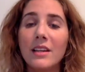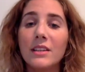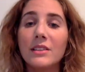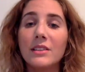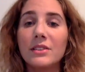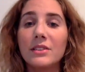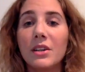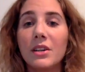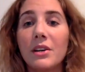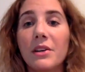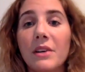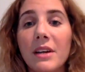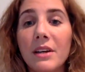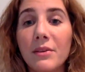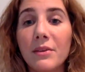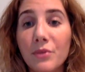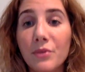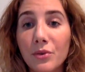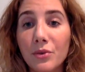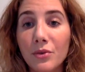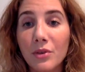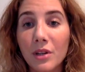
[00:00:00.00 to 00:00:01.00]
So if
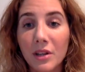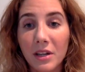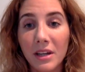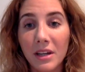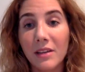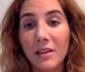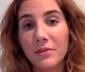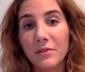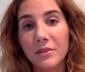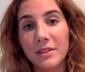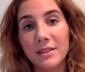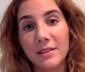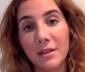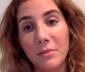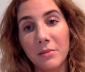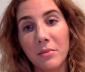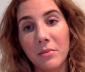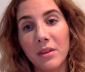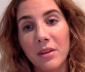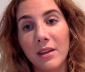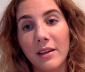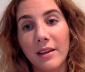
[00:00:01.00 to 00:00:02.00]
you're looking for
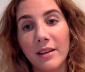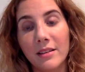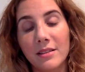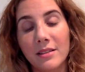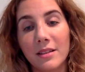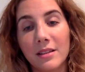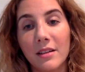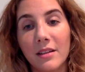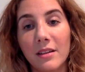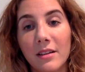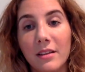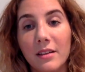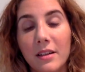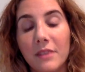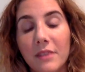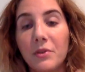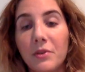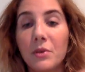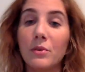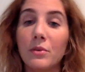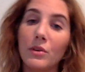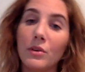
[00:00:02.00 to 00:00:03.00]
something to, if
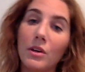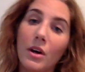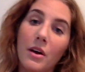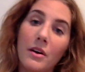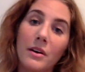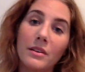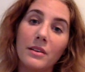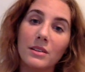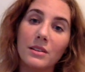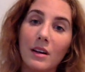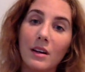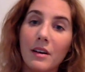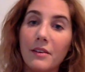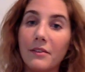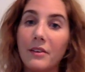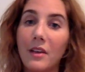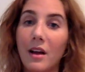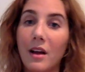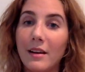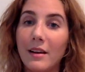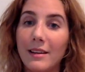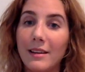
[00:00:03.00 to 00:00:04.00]
you're going to kind of
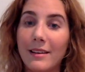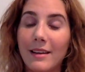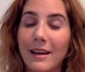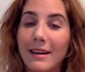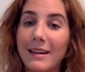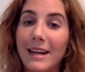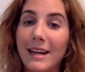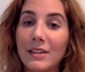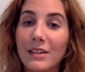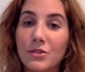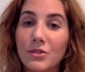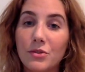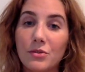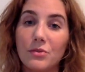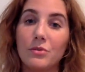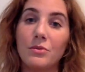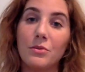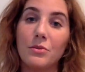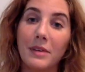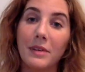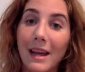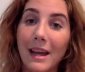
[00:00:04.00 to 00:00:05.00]
like that
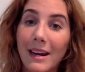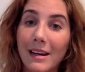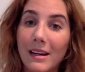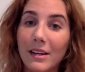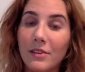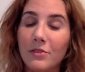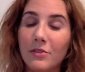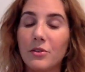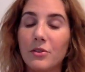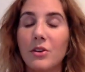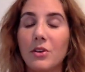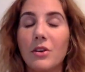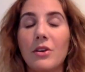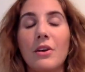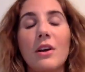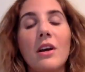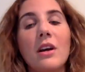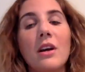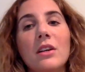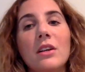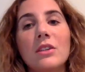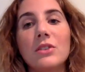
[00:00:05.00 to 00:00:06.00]
natural organic route,
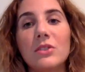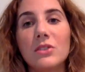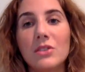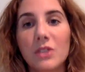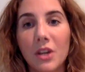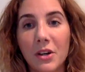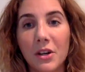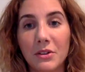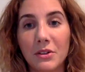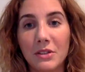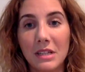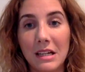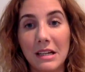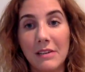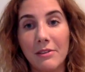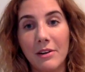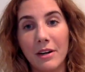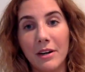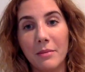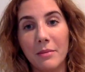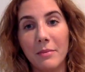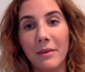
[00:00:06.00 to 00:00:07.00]
totally
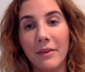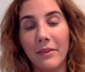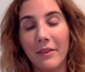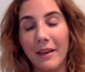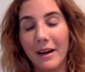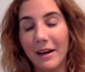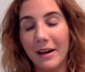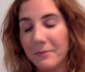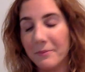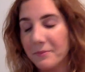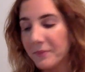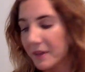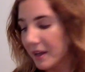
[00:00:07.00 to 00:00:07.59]
recommend that.